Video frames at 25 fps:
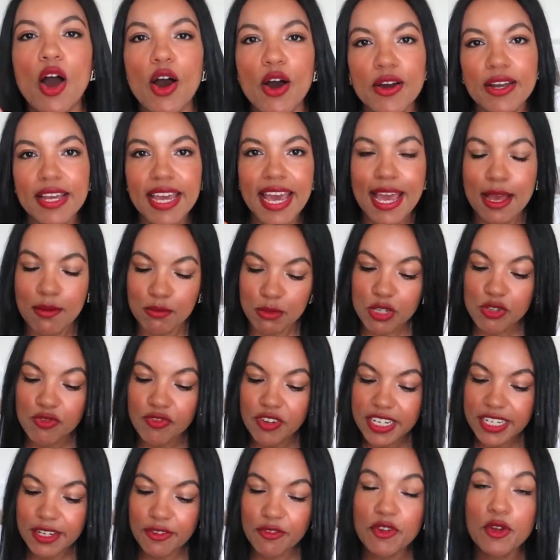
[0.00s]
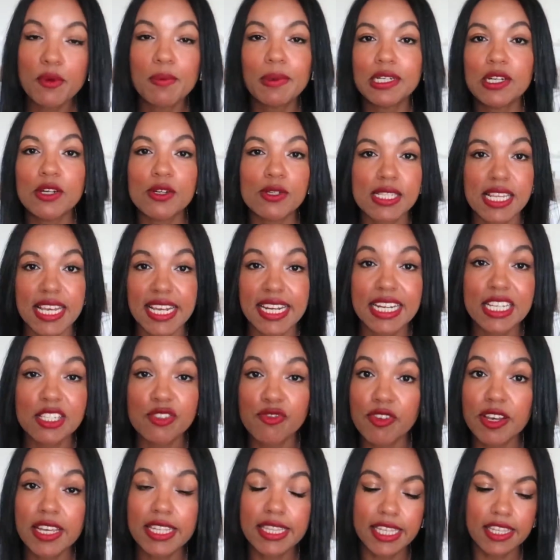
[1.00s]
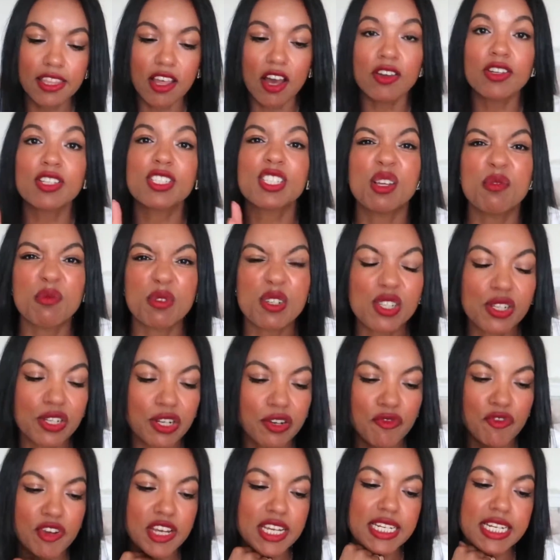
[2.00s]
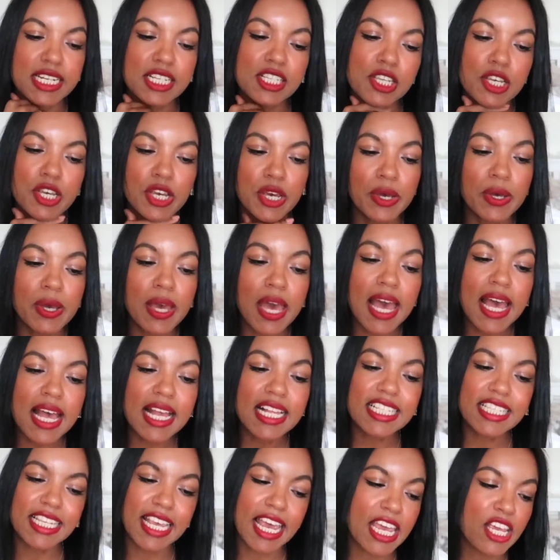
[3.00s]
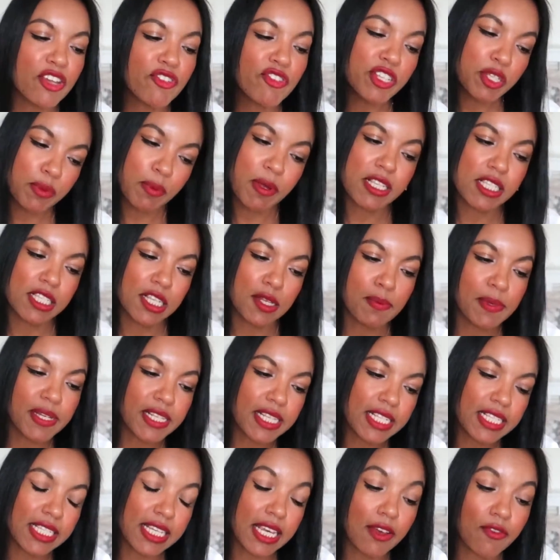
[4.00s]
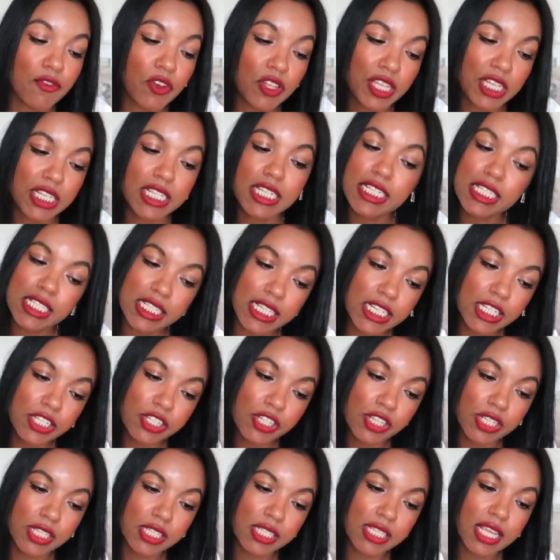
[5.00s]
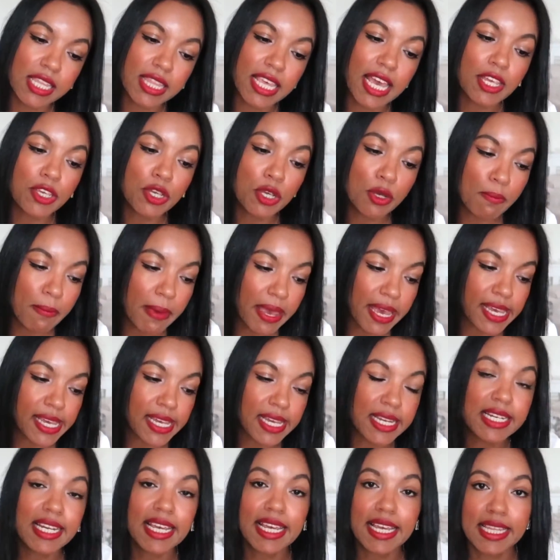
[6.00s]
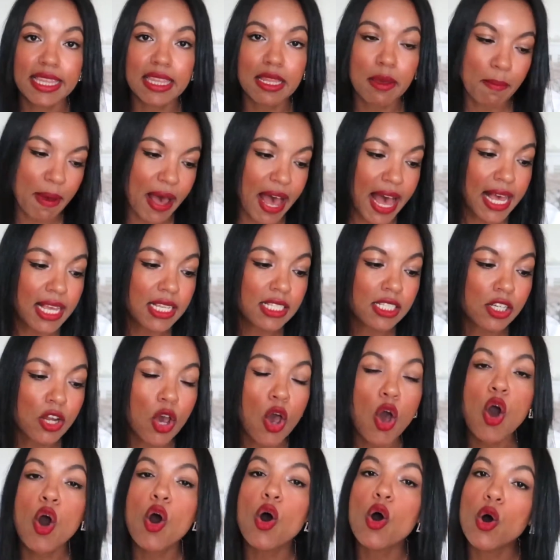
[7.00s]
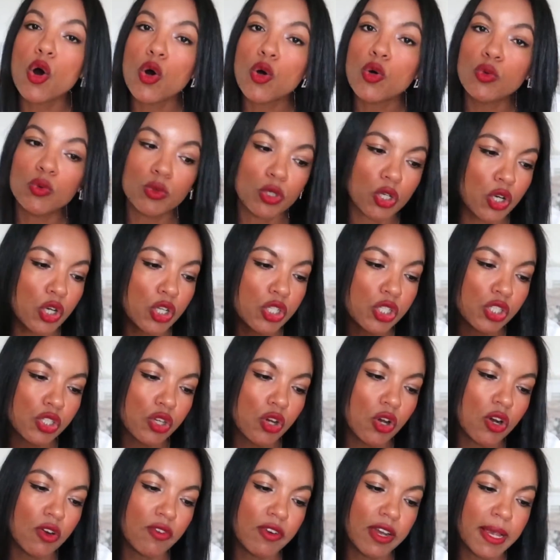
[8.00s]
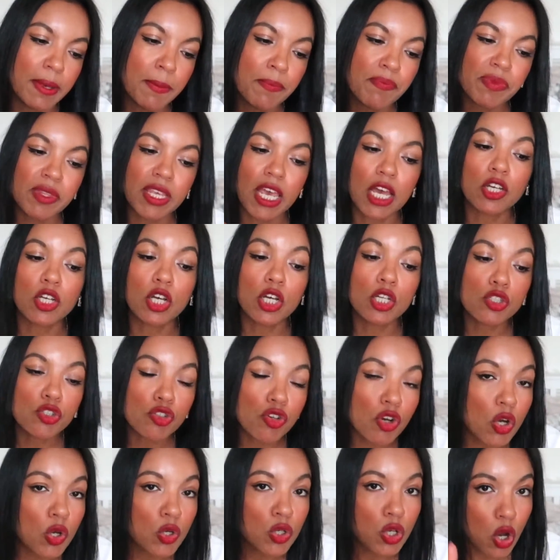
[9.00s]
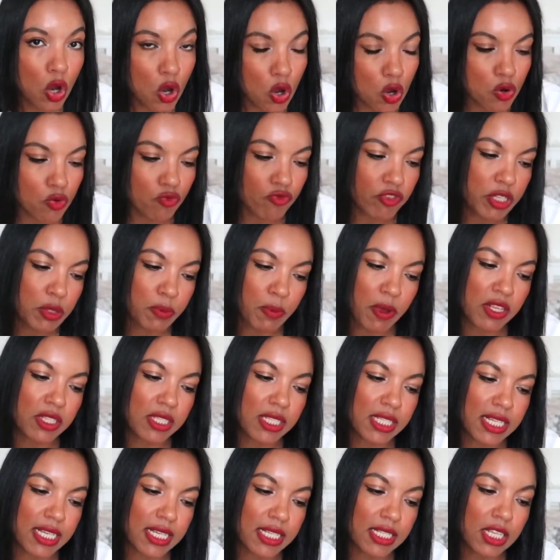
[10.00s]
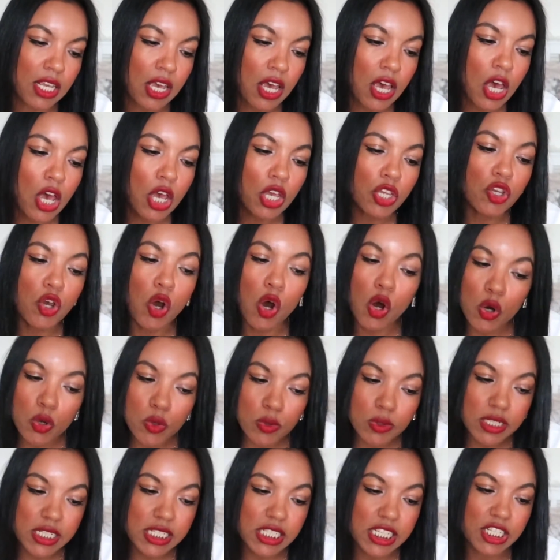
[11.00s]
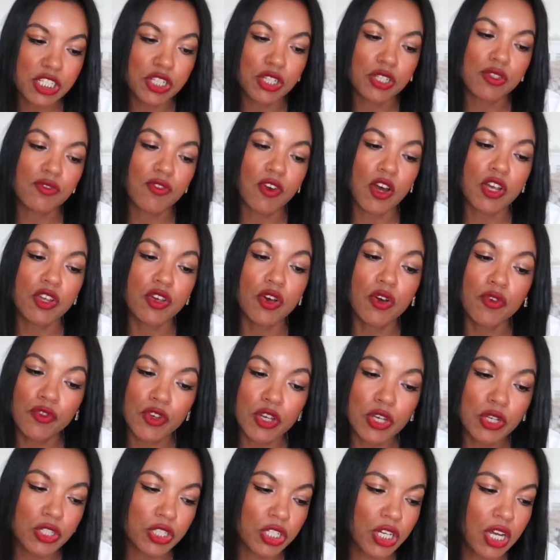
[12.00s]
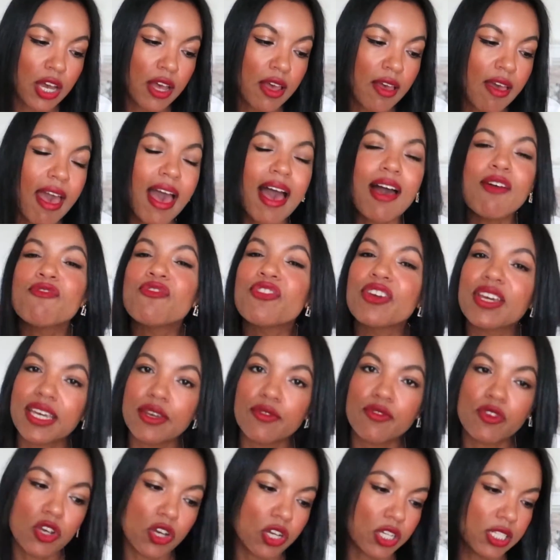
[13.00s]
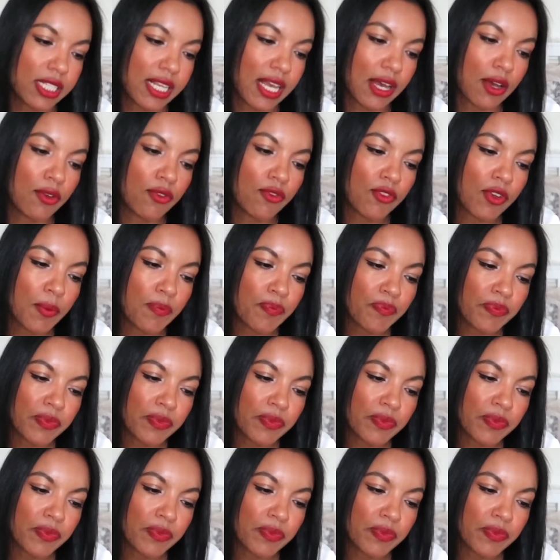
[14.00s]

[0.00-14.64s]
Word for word: Okay, I'm just reading through my notes here and it's really long, so I'm just going to read it to you. Take responsibility for the decisions that you made in the past. Own your story and control your own responses, your own decisions for your future, and forgive yourself